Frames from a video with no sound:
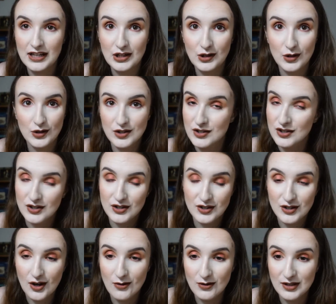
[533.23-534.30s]
it looks
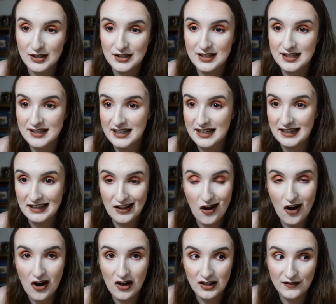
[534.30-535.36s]
so good still,
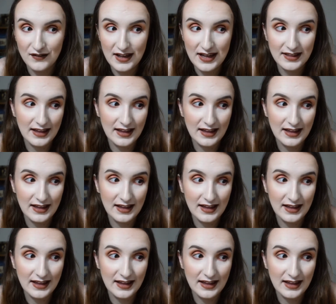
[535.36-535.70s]
all of it.